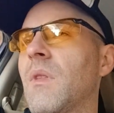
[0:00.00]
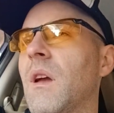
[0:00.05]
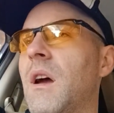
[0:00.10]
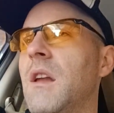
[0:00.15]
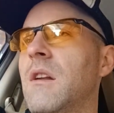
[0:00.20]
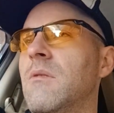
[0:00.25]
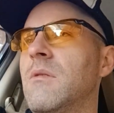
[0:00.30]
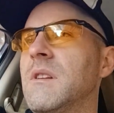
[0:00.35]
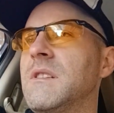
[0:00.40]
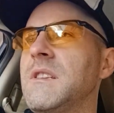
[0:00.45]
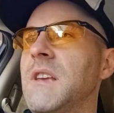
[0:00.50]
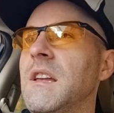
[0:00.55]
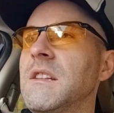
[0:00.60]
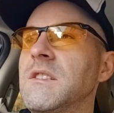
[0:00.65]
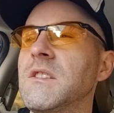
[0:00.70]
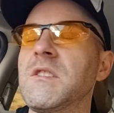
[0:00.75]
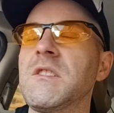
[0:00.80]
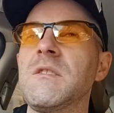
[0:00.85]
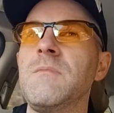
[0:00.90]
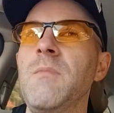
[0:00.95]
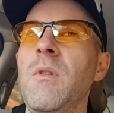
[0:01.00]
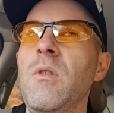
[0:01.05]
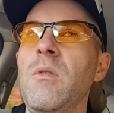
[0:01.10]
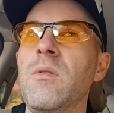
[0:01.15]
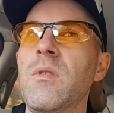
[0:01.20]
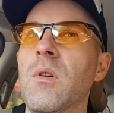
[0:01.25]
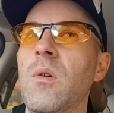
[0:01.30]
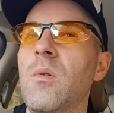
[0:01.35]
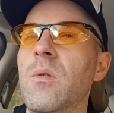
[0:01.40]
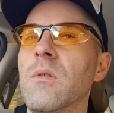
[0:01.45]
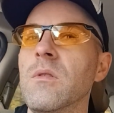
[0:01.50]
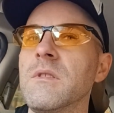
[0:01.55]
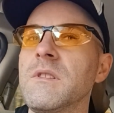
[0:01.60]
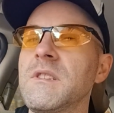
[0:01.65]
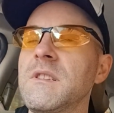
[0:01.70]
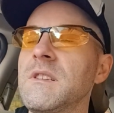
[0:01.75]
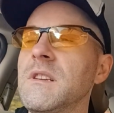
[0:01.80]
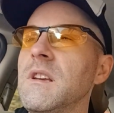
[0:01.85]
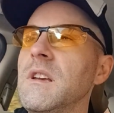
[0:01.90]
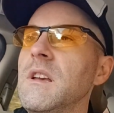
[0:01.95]
don't want to say it's a smooth
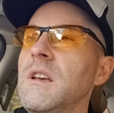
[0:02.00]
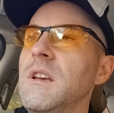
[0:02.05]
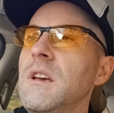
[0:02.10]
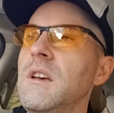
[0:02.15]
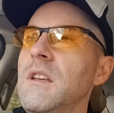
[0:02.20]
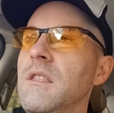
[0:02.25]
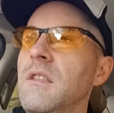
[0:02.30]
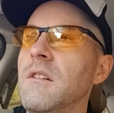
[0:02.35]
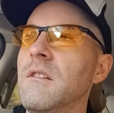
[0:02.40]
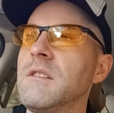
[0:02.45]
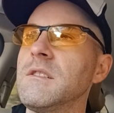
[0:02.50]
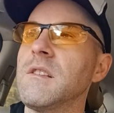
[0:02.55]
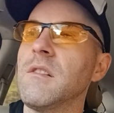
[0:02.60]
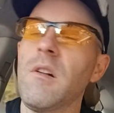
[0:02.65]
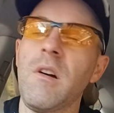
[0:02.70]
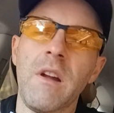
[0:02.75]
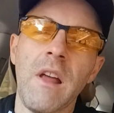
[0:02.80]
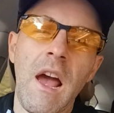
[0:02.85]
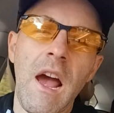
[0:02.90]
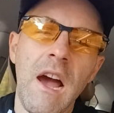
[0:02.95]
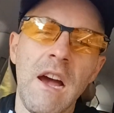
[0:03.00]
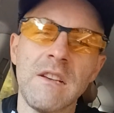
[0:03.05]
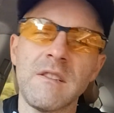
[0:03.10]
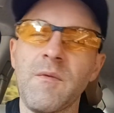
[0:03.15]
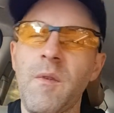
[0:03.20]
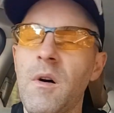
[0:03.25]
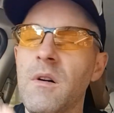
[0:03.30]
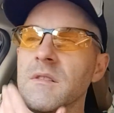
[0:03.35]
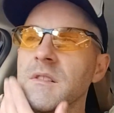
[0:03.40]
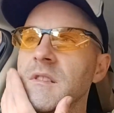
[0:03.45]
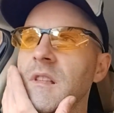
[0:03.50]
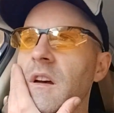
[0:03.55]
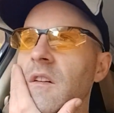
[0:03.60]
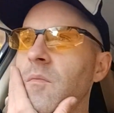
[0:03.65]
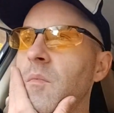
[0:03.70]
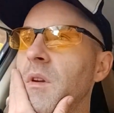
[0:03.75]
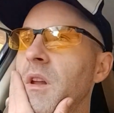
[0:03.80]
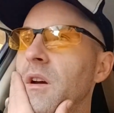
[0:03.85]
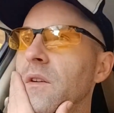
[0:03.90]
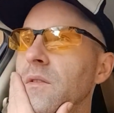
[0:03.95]
course. There is a lot of asphalt and
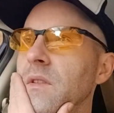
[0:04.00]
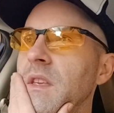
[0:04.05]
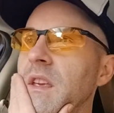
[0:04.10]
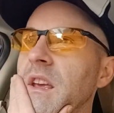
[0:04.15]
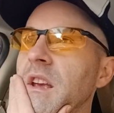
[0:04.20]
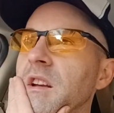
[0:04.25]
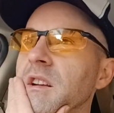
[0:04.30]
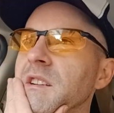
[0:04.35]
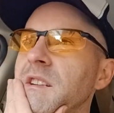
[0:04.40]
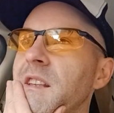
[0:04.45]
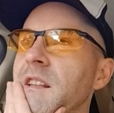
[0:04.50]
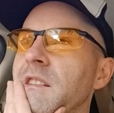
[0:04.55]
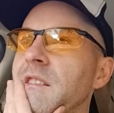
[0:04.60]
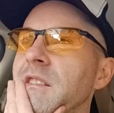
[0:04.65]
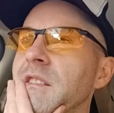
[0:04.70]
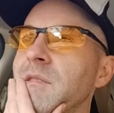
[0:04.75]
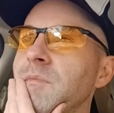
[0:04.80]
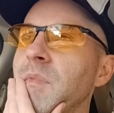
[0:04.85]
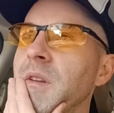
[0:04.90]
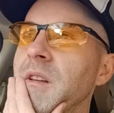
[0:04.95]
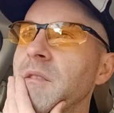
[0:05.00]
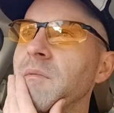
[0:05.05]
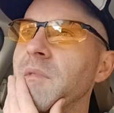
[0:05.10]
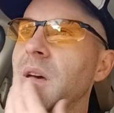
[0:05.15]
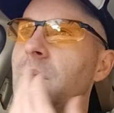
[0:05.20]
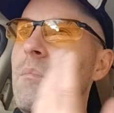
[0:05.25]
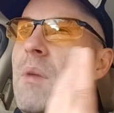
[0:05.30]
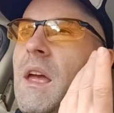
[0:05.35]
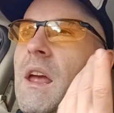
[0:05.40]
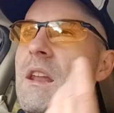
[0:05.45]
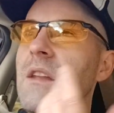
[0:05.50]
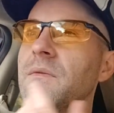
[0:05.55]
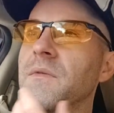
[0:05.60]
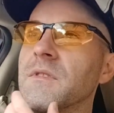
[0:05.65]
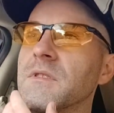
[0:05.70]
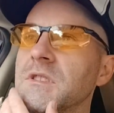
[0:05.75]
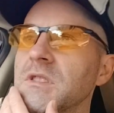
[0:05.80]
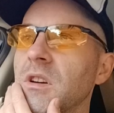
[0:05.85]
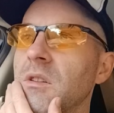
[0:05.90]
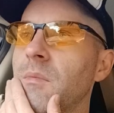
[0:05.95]
stuff, but over the years, since it's been abandoned
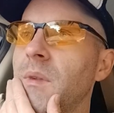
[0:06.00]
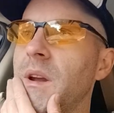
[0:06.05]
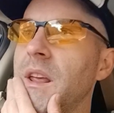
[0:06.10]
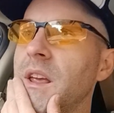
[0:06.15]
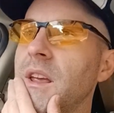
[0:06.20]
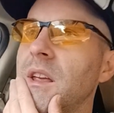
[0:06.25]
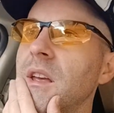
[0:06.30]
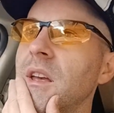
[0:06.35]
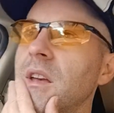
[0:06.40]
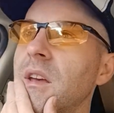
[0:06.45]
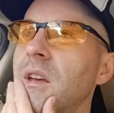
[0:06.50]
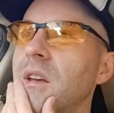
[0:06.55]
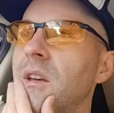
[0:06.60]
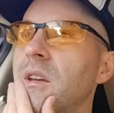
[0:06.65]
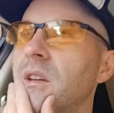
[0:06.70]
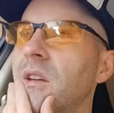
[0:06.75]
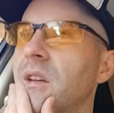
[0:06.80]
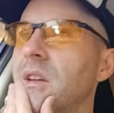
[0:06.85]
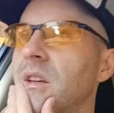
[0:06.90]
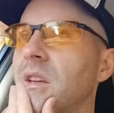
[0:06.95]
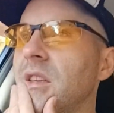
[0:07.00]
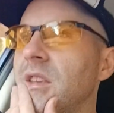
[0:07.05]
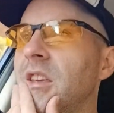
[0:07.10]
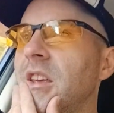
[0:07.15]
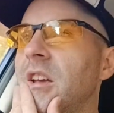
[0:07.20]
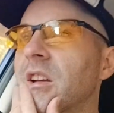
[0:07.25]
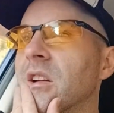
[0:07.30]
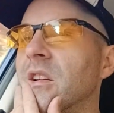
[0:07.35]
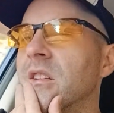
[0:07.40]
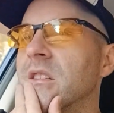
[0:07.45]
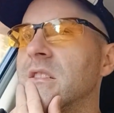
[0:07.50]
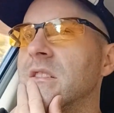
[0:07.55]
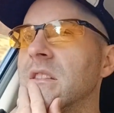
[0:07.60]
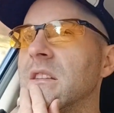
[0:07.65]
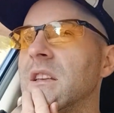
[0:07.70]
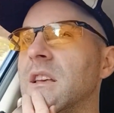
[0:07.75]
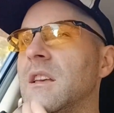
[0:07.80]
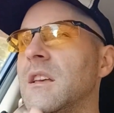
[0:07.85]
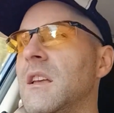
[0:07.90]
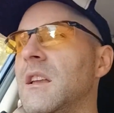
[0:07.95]
for so many years,
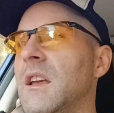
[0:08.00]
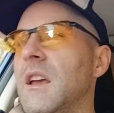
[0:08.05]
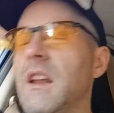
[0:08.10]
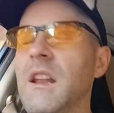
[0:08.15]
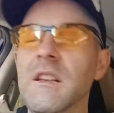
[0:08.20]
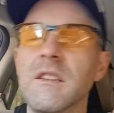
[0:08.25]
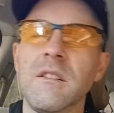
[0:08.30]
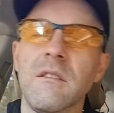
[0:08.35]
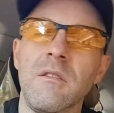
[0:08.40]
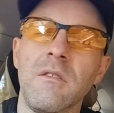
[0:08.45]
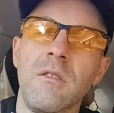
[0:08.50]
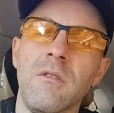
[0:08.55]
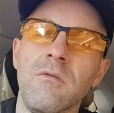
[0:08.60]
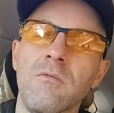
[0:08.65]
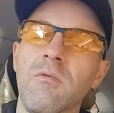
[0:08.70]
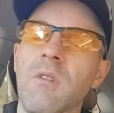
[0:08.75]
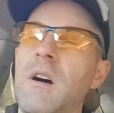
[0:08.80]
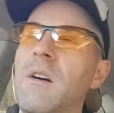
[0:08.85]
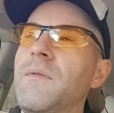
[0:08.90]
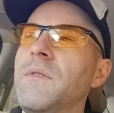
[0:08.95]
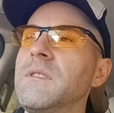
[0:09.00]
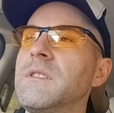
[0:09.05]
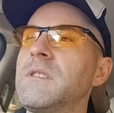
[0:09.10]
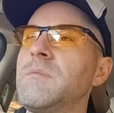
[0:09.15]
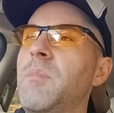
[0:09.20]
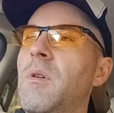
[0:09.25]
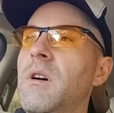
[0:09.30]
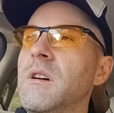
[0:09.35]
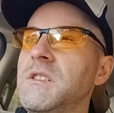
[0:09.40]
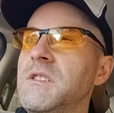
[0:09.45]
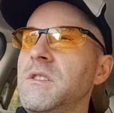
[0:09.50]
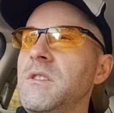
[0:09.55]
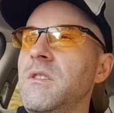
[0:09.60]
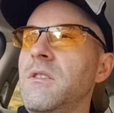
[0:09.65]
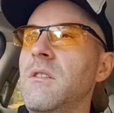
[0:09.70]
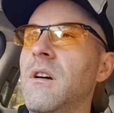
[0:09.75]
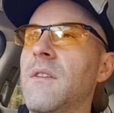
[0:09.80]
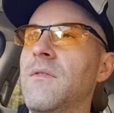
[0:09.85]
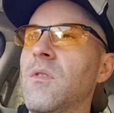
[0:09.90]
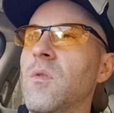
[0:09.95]
it is a little rough in spots. You
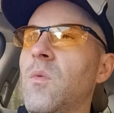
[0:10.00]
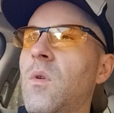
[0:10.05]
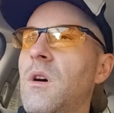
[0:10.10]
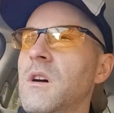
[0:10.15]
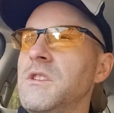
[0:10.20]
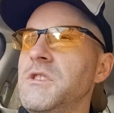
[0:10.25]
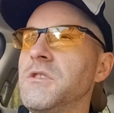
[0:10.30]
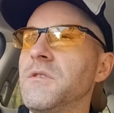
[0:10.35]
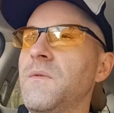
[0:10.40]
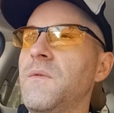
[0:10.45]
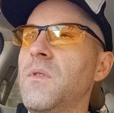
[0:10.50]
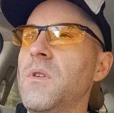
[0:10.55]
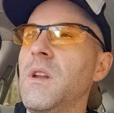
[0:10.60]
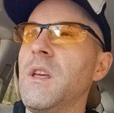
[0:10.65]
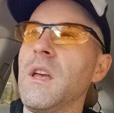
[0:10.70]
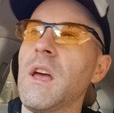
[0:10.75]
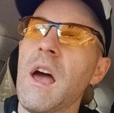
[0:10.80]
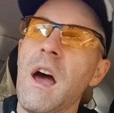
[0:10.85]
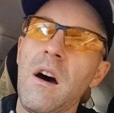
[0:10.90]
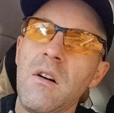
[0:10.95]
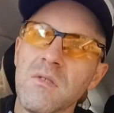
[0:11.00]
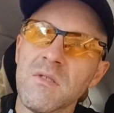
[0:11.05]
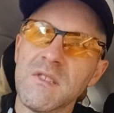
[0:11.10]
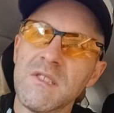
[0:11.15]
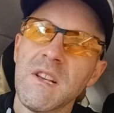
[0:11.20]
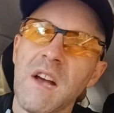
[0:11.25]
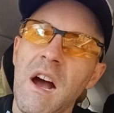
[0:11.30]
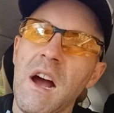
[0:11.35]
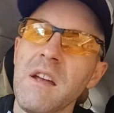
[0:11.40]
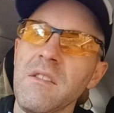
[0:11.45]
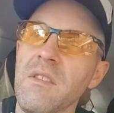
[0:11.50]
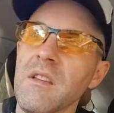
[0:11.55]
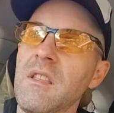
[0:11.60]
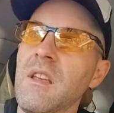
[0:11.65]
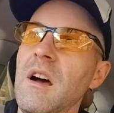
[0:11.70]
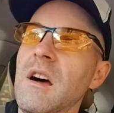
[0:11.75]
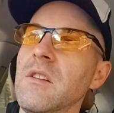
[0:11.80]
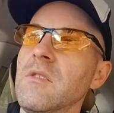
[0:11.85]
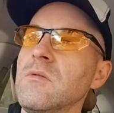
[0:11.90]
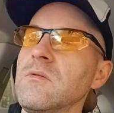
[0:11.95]
do have to watch your footing outside the
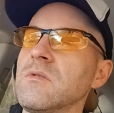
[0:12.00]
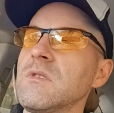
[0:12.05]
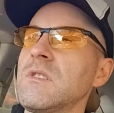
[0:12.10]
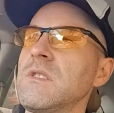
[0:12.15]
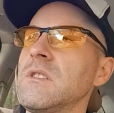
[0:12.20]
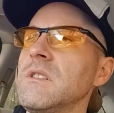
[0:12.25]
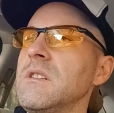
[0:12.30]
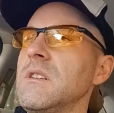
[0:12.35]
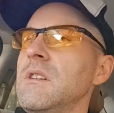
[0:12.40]
tunnels.